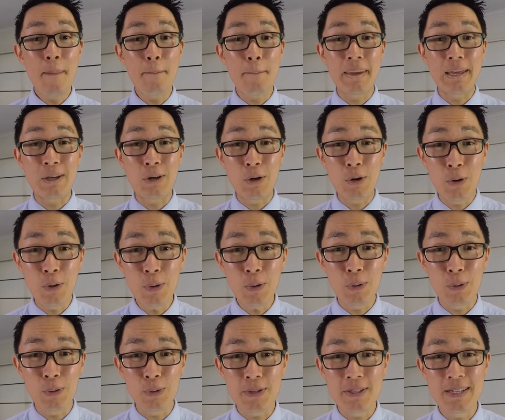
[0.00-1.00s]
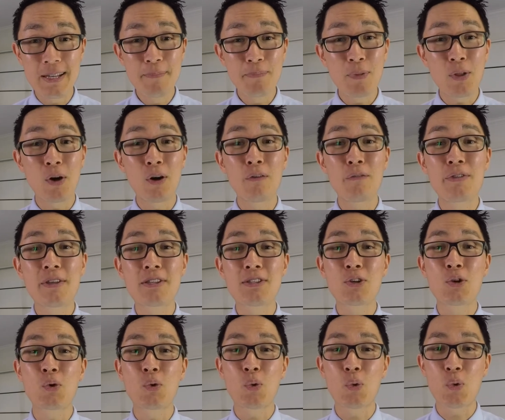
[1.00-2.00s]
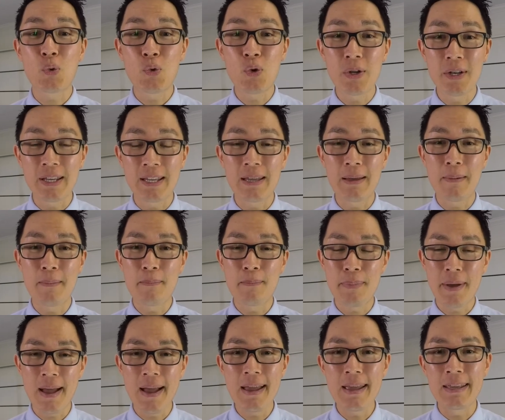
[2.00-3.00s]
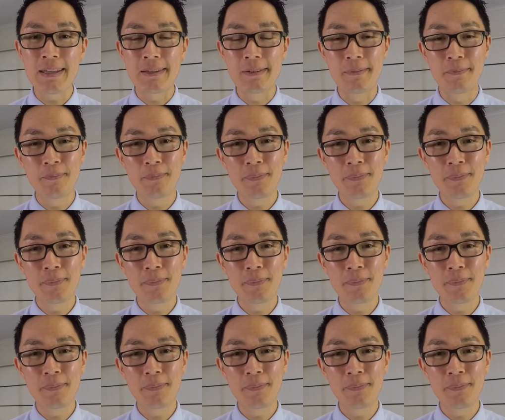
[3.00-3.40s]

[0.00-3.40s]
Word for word: because of this chronic pain.